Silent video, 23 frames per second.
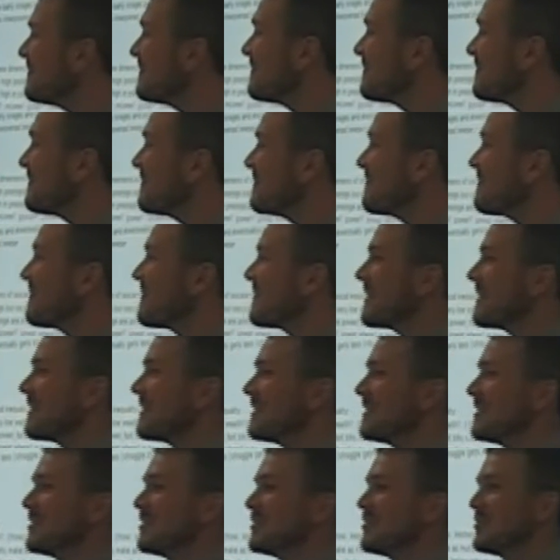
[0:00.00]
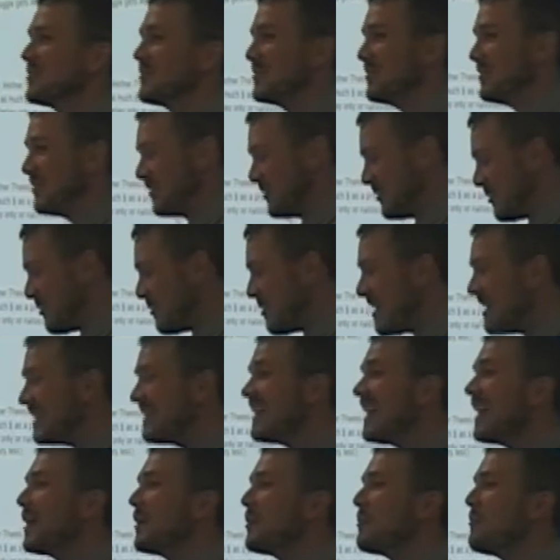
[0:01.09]
that. It's not really. So they
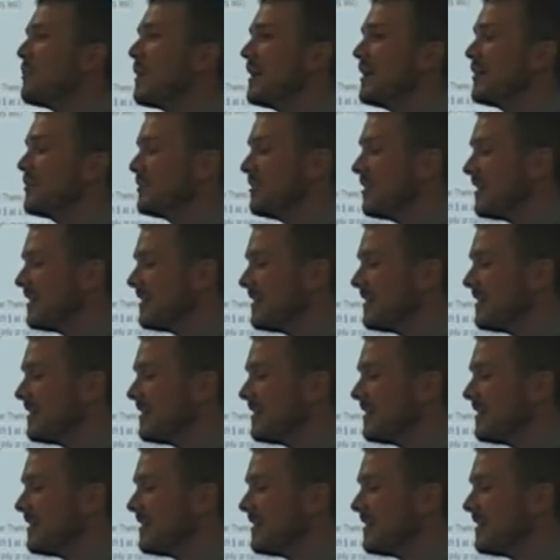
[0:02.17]
take away your